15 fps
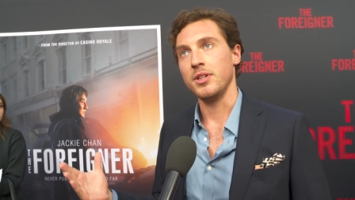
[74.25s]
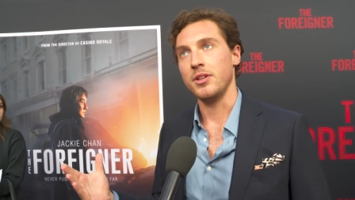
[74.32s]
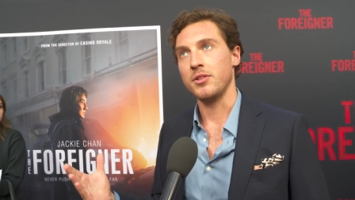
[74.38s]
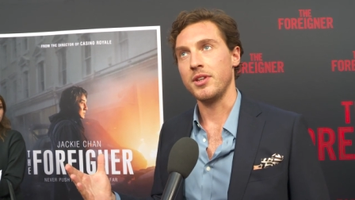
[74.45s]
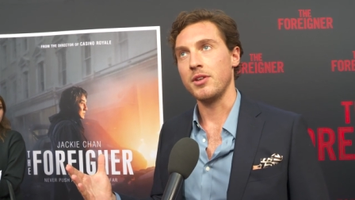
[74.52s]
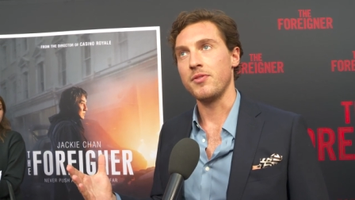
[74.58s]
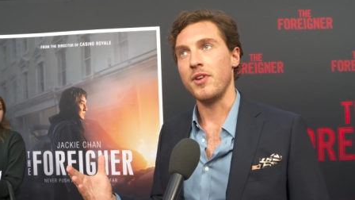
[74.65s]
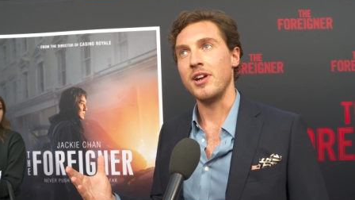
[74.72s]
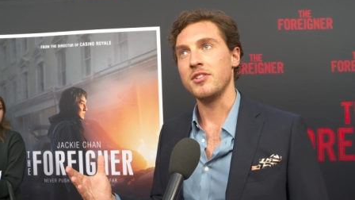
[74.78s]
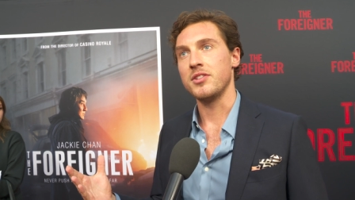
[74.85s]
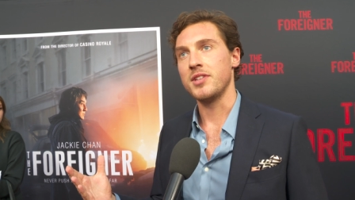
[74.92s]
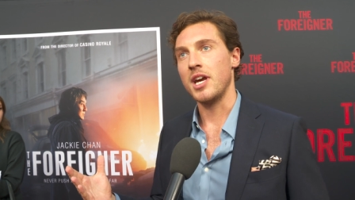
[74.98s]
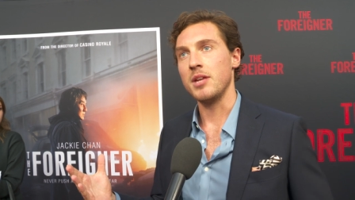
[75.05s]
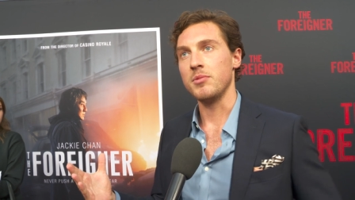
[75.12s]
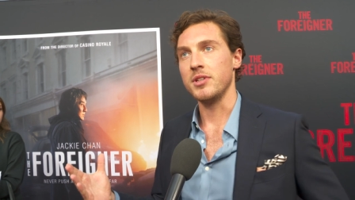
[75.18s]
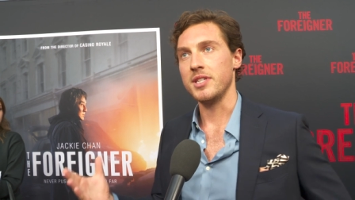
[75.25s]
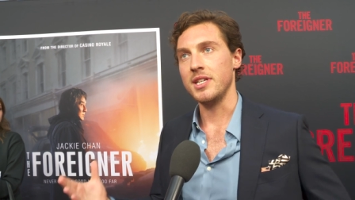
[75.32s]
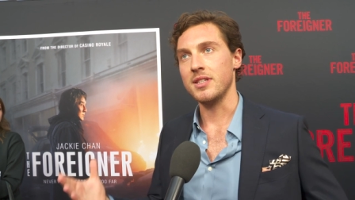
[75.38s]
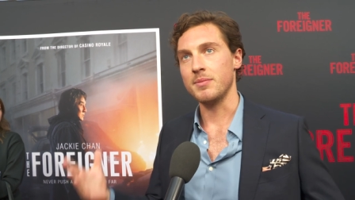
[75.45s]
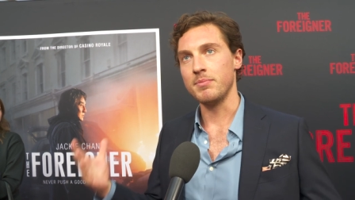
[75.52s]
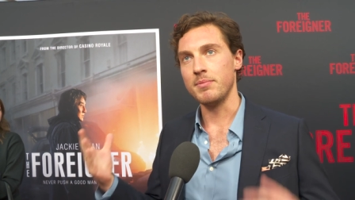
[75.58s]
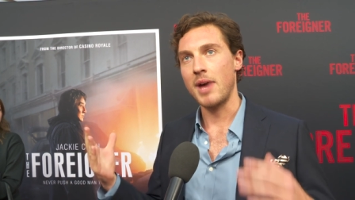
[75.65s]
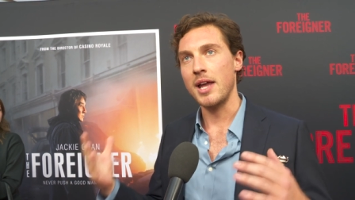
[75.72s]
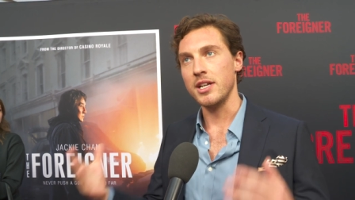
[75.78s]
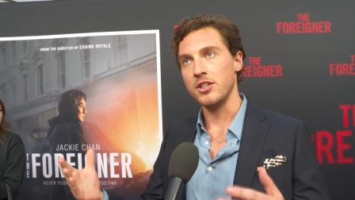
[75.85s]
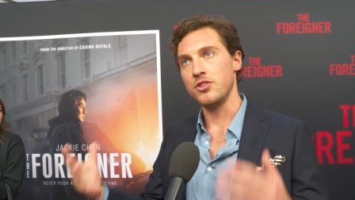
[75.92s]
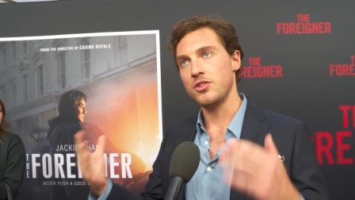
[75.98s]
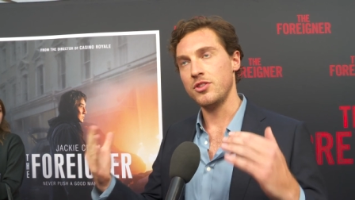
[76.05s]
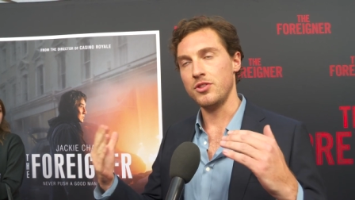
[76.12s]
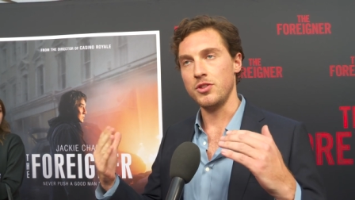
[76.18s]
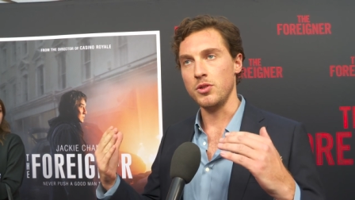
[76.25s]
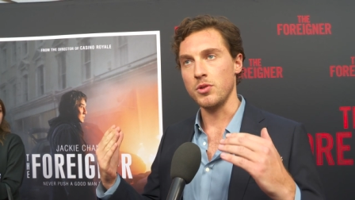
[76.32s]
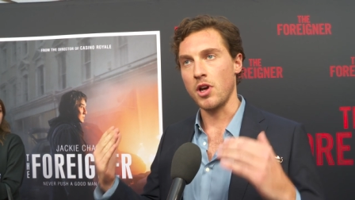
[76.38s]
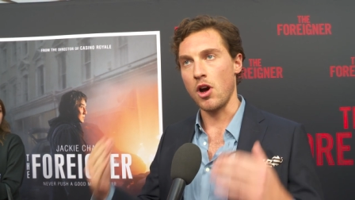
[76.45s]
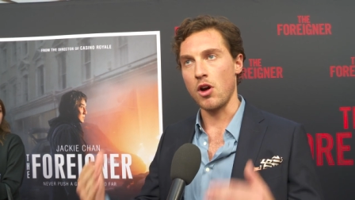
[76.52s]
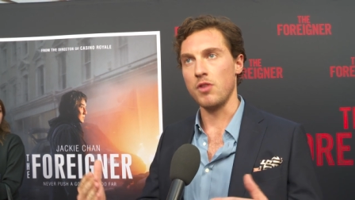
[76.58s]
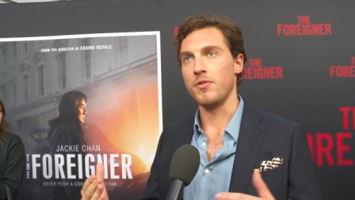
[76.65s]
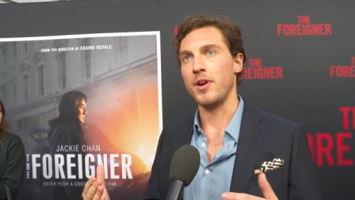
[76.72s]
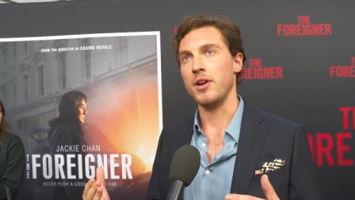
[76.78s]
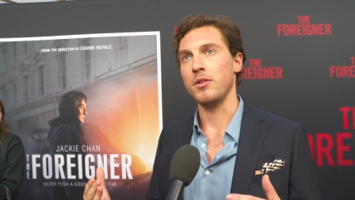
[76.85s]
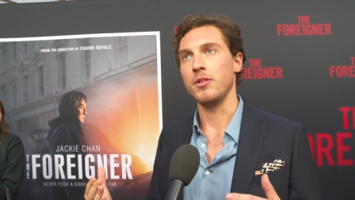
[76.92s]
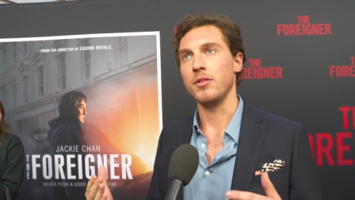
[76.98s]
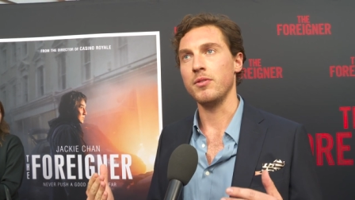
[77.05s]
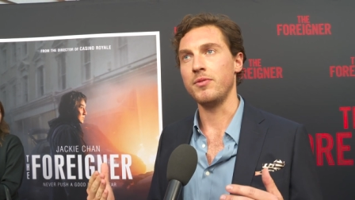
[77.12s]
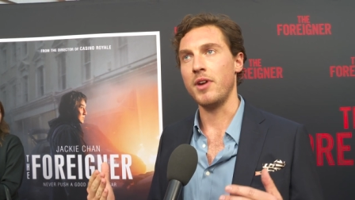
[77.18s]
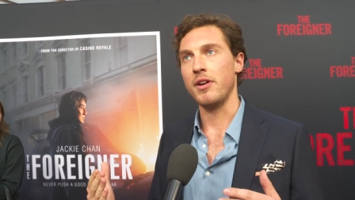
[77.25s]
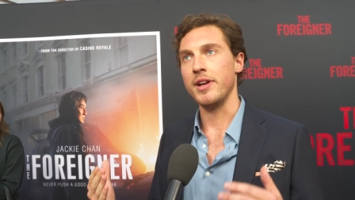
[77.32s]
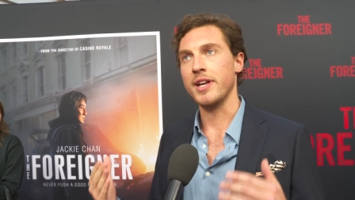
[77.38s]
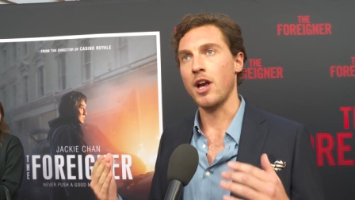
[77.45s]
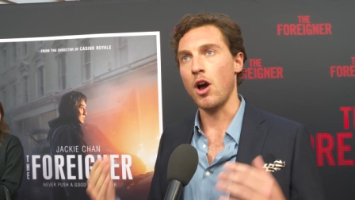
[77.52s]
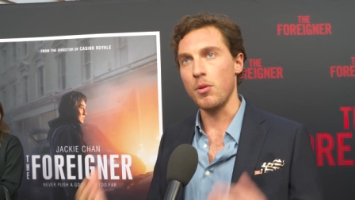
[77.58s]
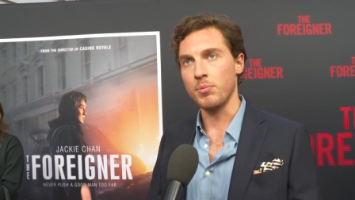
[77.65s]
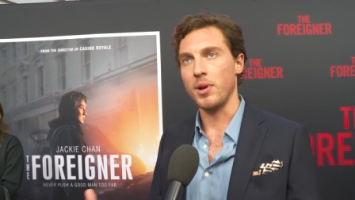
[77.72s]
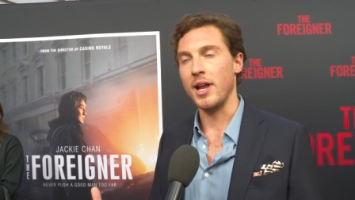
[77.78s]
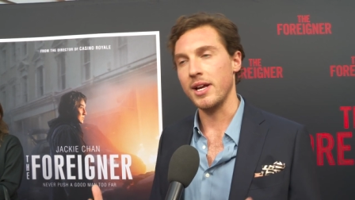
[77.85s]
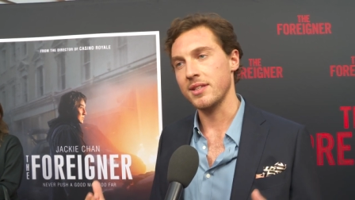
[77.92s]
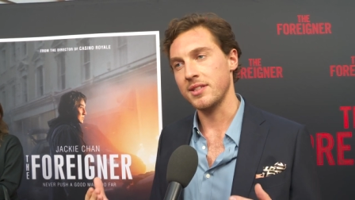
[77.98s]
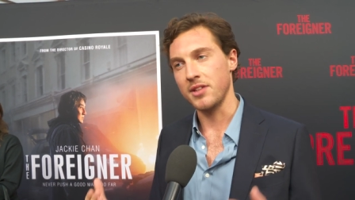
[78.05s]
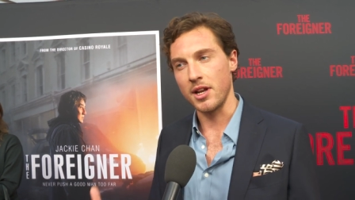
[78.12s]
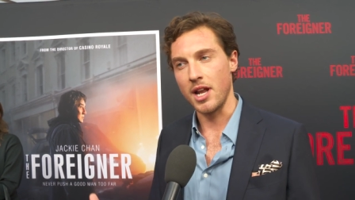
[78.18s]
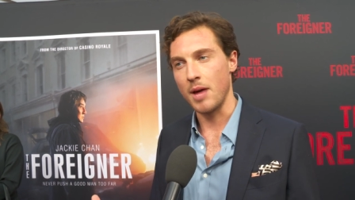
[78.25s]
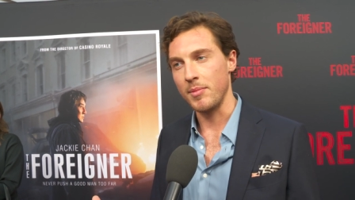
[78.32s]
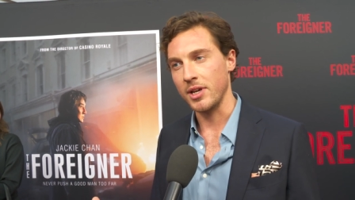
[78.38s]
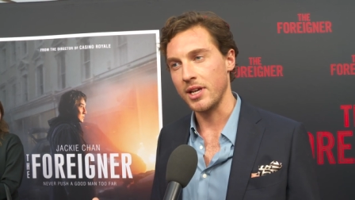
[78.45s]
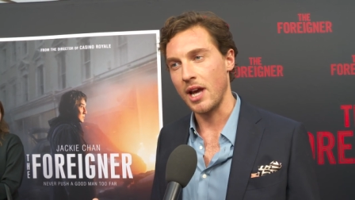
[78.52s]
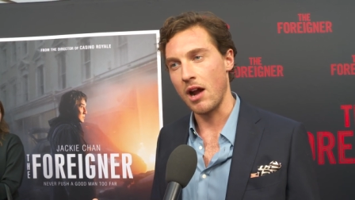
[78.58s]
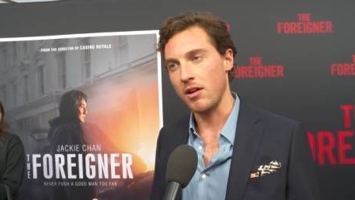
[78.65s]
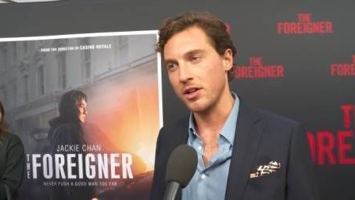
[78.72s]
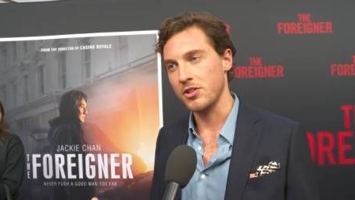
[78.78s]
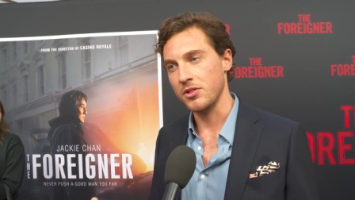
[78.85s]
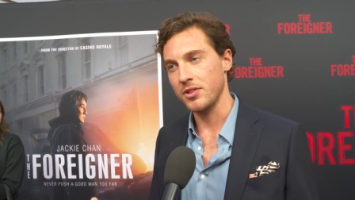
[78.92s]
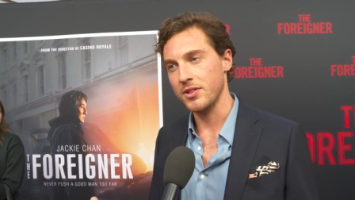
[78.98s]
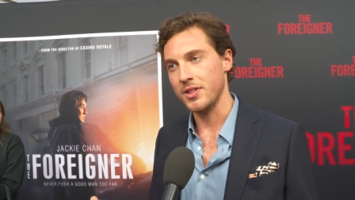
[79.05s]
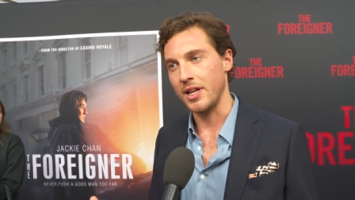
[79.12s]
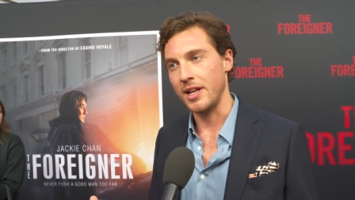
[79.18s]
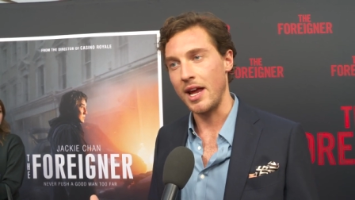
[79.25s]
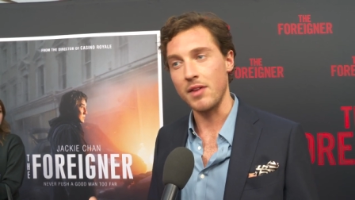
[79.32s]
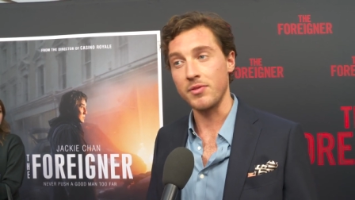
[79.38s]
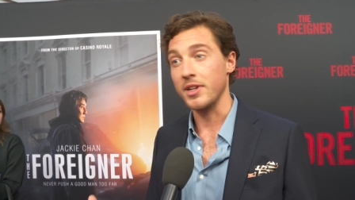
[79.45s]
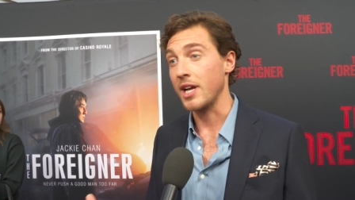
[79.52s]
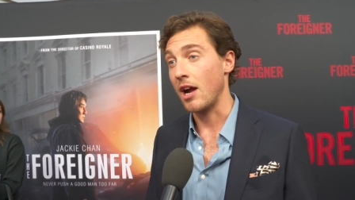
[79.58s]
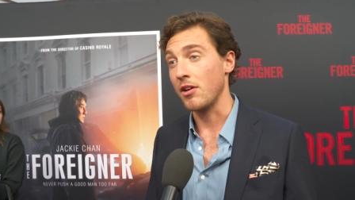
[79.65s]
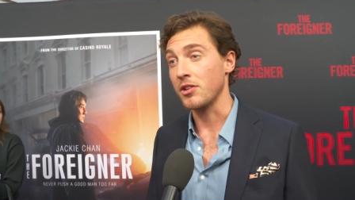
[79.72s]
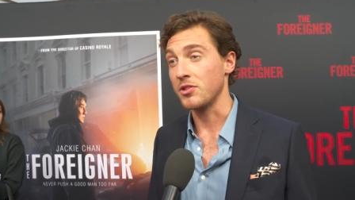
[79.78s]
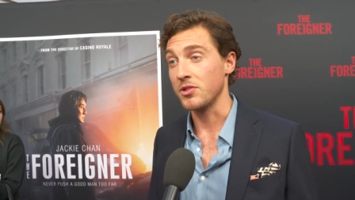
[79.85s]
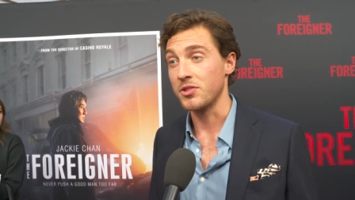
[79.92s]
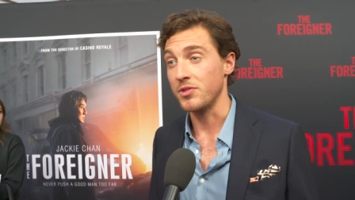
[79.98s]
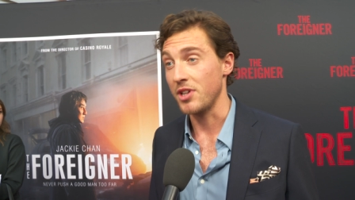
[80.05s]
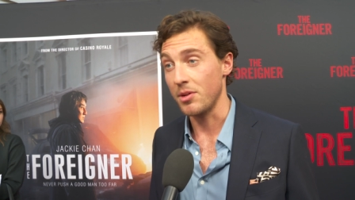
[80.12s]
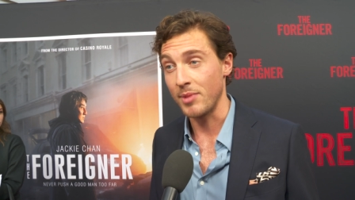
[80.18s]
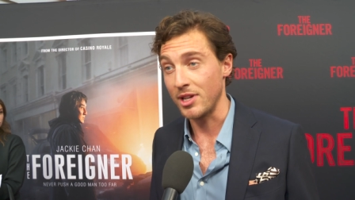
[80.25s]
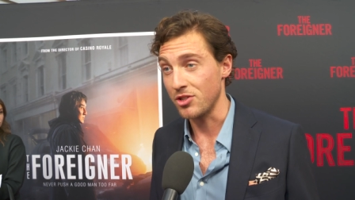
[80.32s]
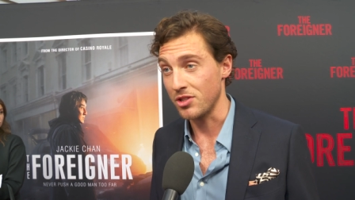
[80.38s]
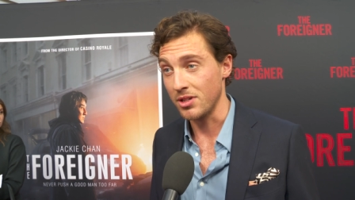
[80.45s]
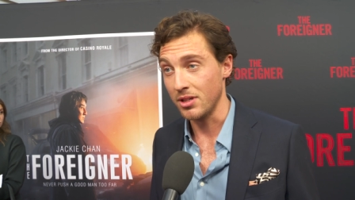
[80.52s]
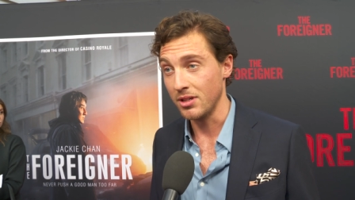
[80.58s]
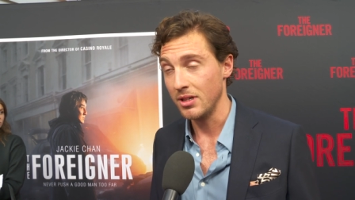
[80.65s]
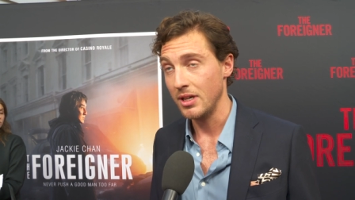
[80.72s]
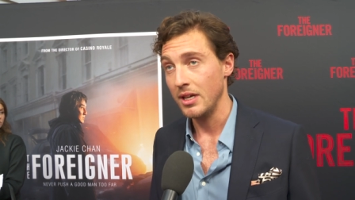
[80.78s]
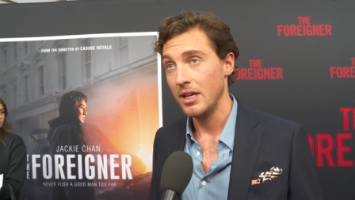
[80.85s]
you know, there for entertainment, he's managed to carve out very complex, dynamic characters, and every character is three-dimensional.